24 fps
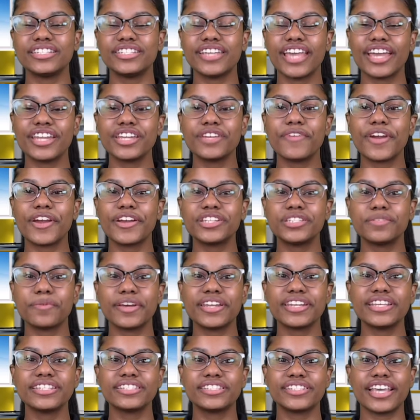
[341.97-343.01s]
January
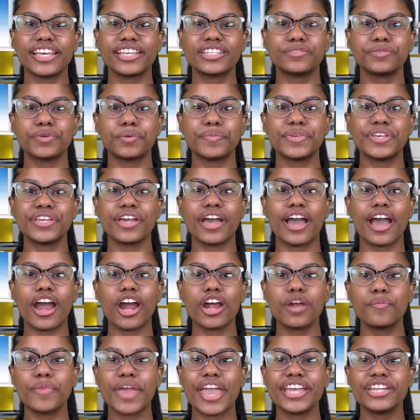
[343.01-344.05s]
26th, will be
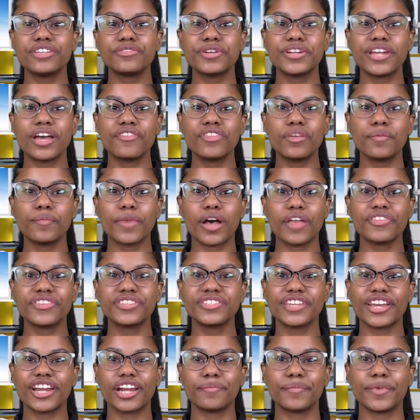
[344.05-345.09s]
our Patriot of the Month
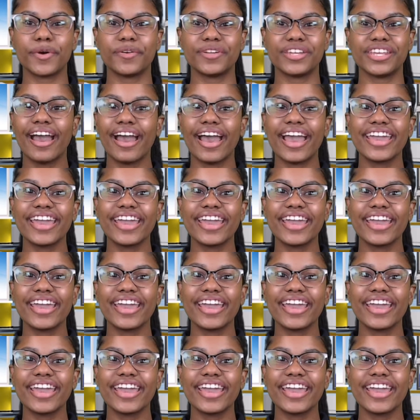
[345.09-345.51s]
ceremony.